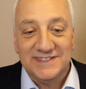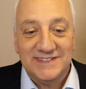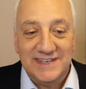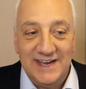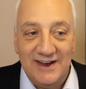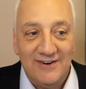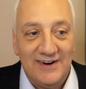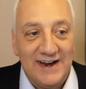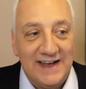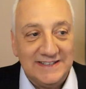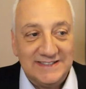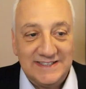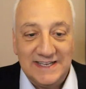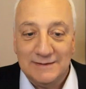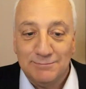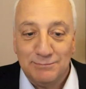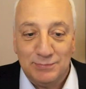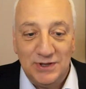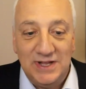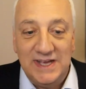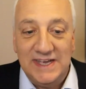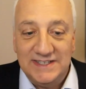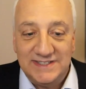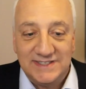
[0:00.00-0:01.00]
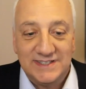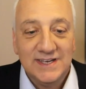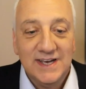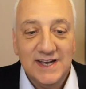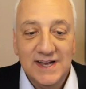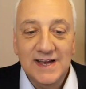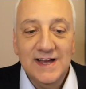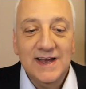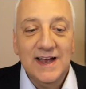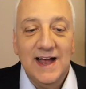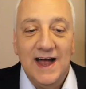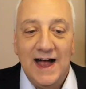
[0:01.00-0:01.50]
to see her and I said, please,
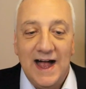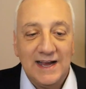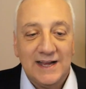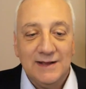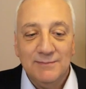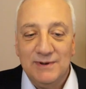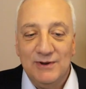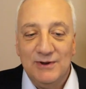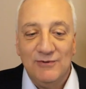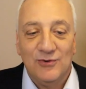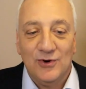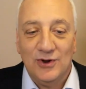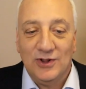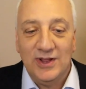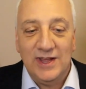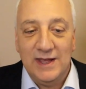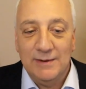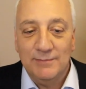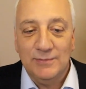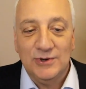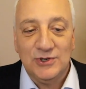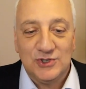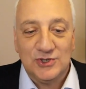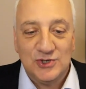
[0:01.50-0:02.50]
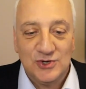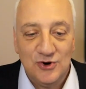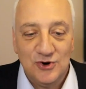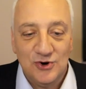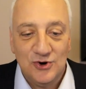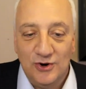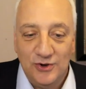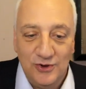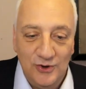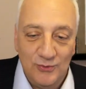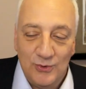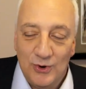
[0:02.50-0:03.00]
I can be really
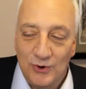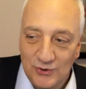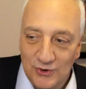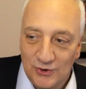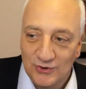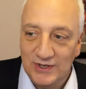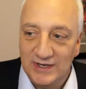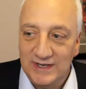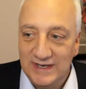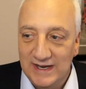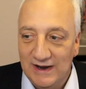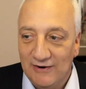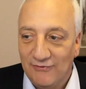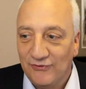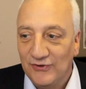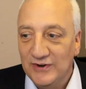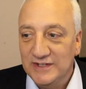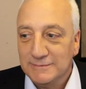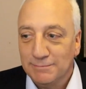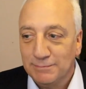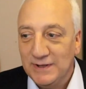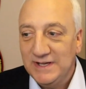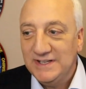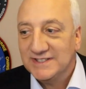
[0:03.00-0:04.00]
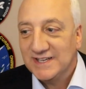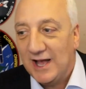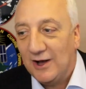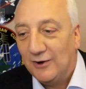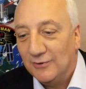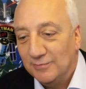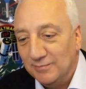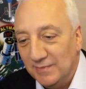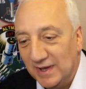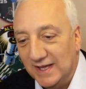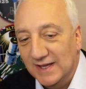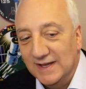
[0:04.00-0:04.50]
immature. You won't know the difference. Please
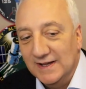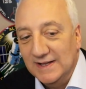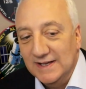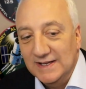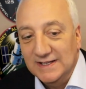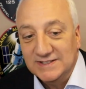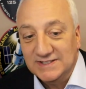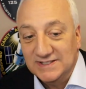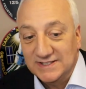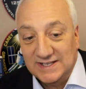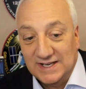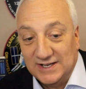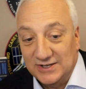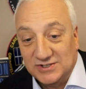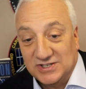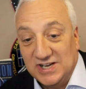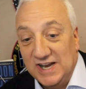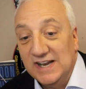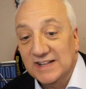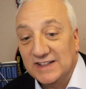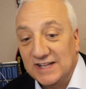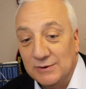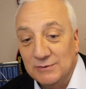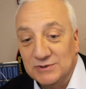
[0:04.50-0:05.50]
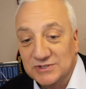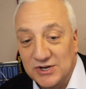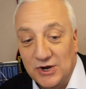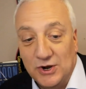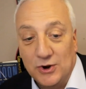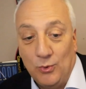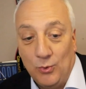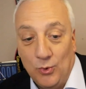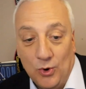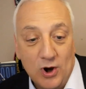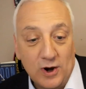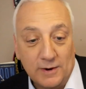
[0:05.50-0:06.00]
help me. She said she didn't think it was
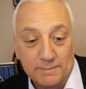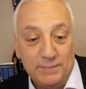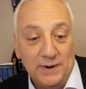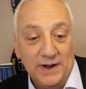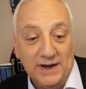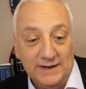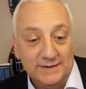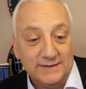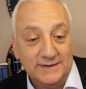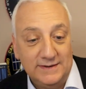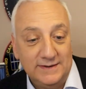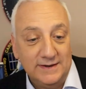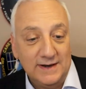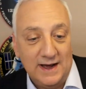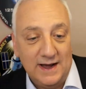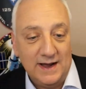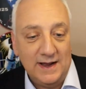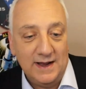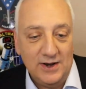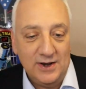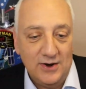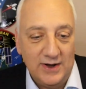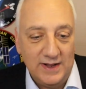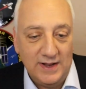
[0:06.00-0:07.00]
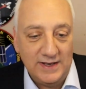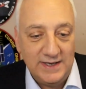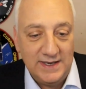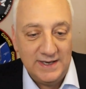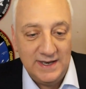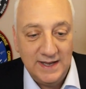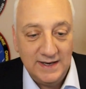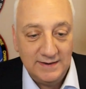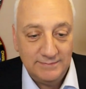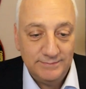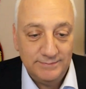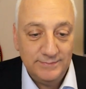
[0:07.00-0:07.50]
going to work, but it, uh, you know, it,
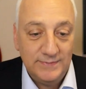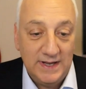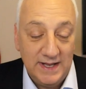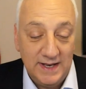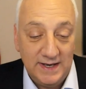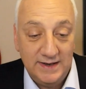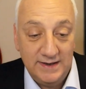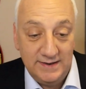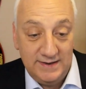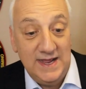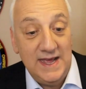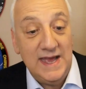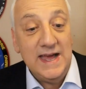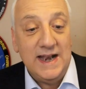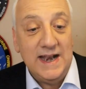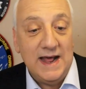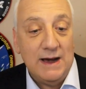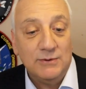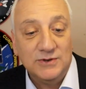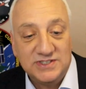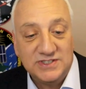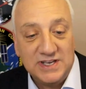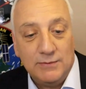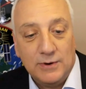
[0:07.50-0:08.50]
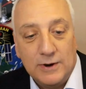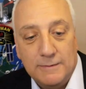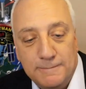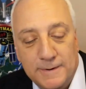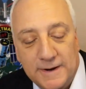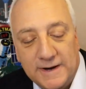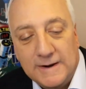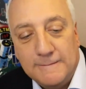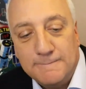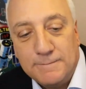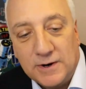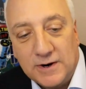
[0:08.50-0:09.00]
it it did. I was able to
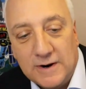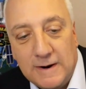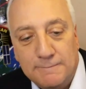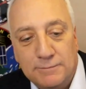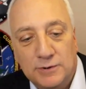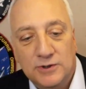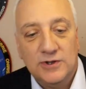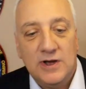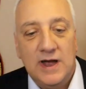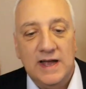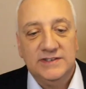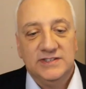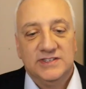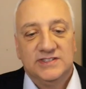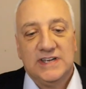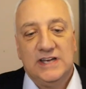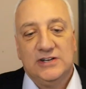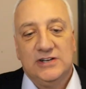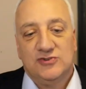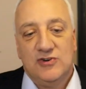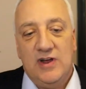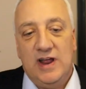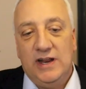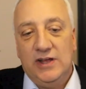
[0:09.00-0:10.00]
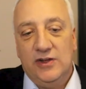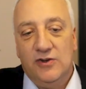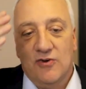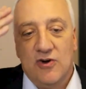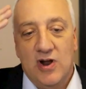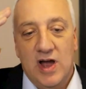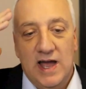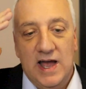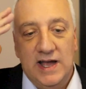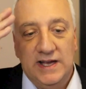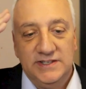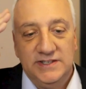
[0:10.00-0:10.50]
pick up a couple lines. It's like training
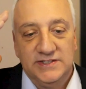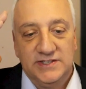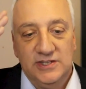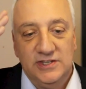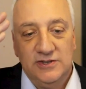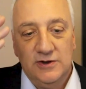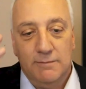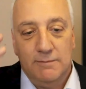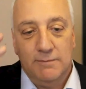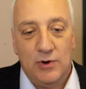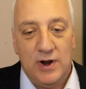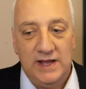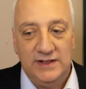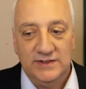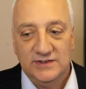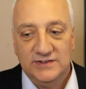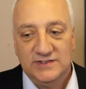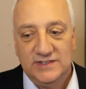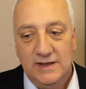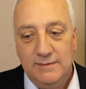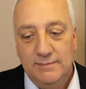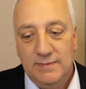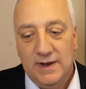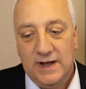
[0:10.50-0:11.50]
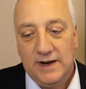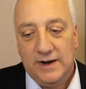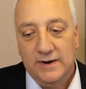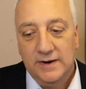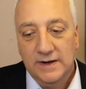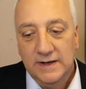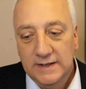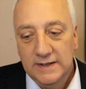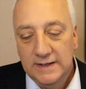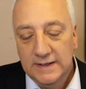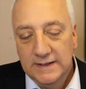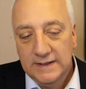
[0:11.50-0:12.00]
your eyes and your brain to see better.
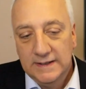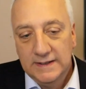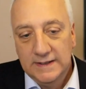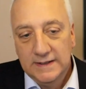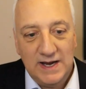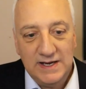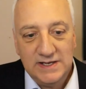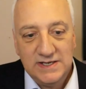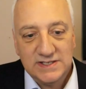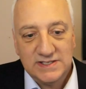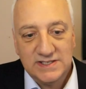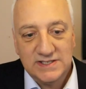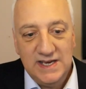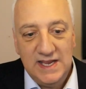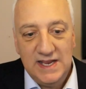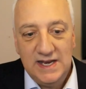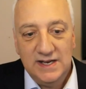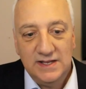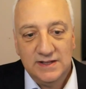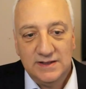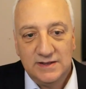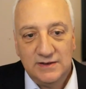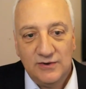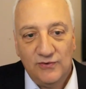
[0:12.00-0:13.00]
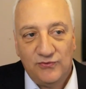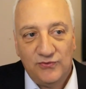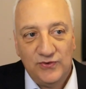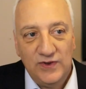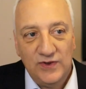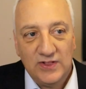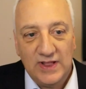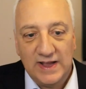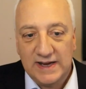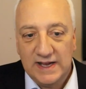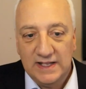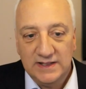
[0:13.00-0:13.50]
I just needed to
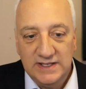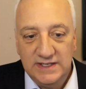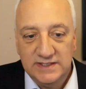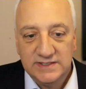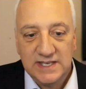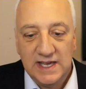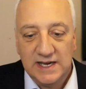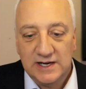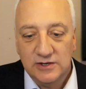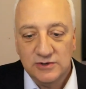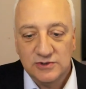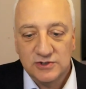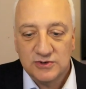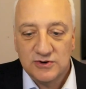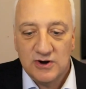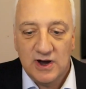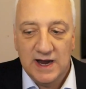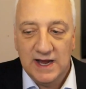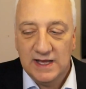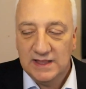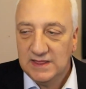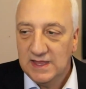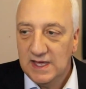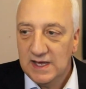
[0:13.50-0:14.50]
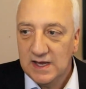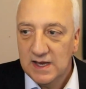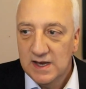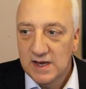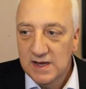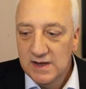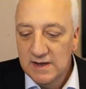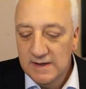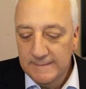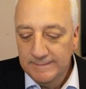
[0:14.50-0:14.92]
feel like at least I could try. I think